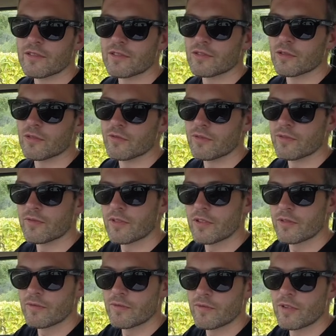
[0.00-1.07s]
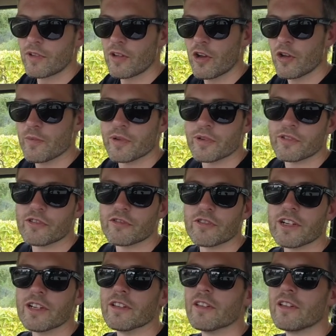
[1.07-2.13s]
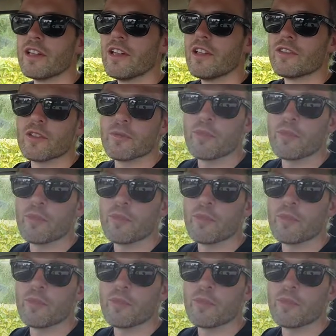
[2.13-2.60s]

sort of open grill, the